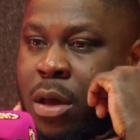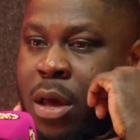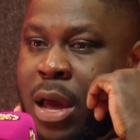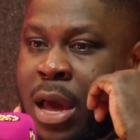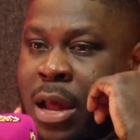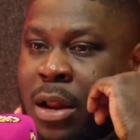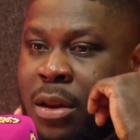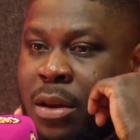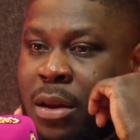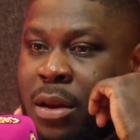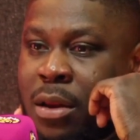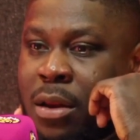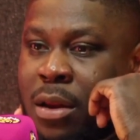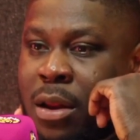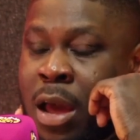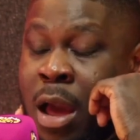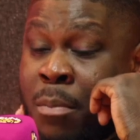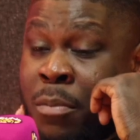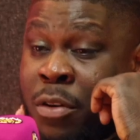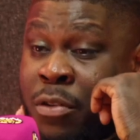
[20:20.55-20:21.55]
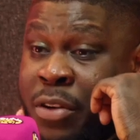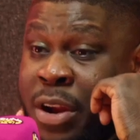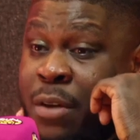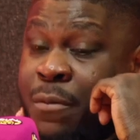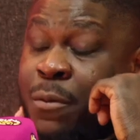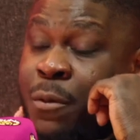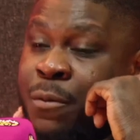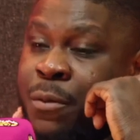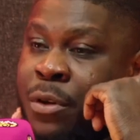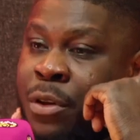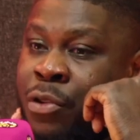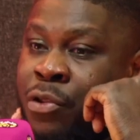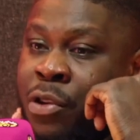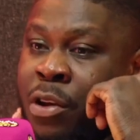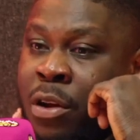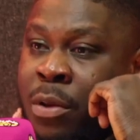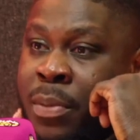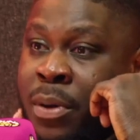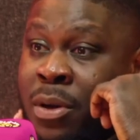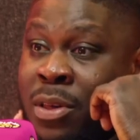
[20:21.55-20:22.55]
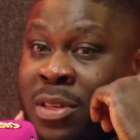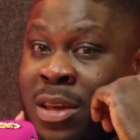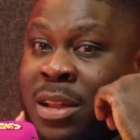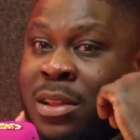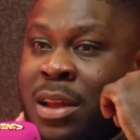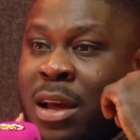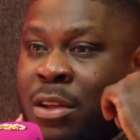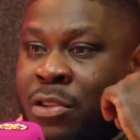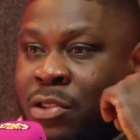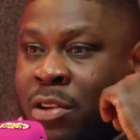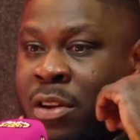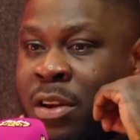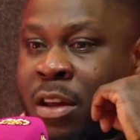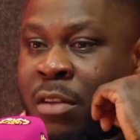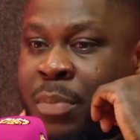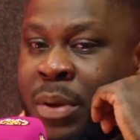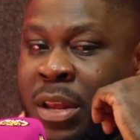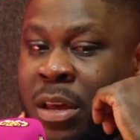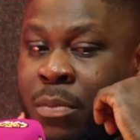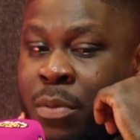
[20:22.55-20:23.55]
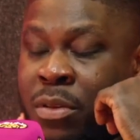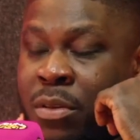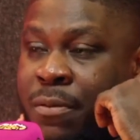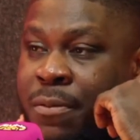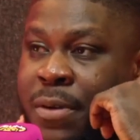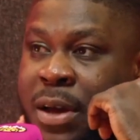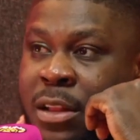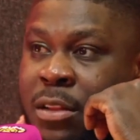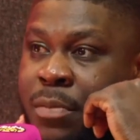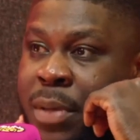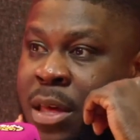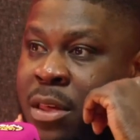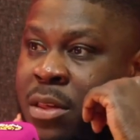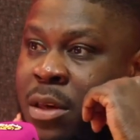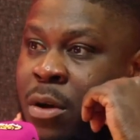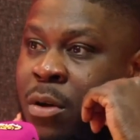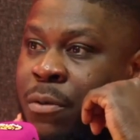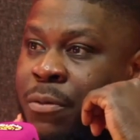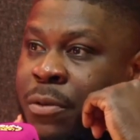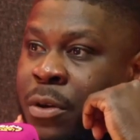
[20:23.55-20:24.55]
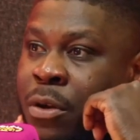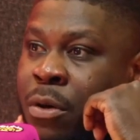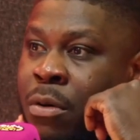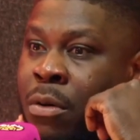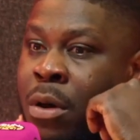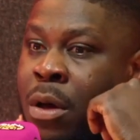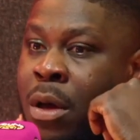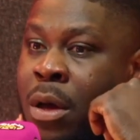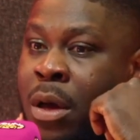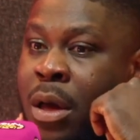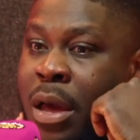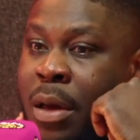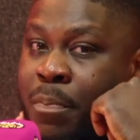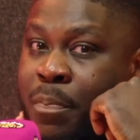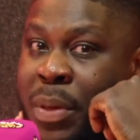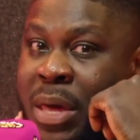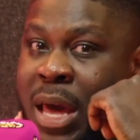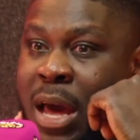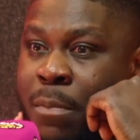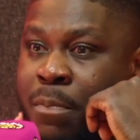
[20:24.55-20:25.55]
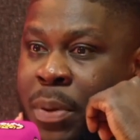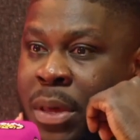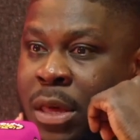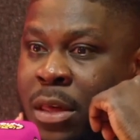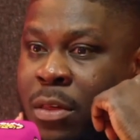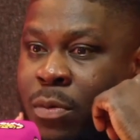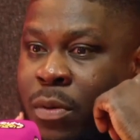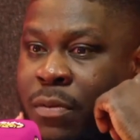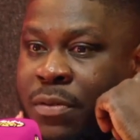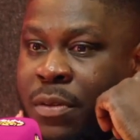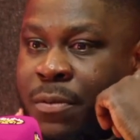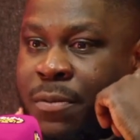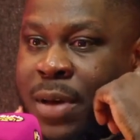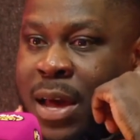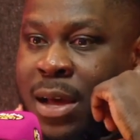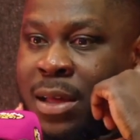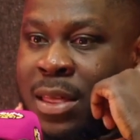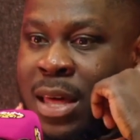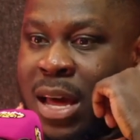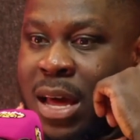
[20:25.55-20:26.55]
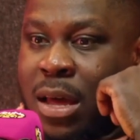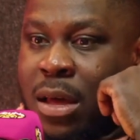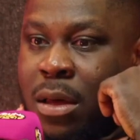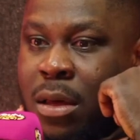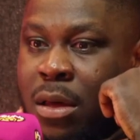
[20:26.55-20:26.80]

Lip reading: and I'm grateful for the journey, because in that journey I've been able to find myself, and be at peace with the fact that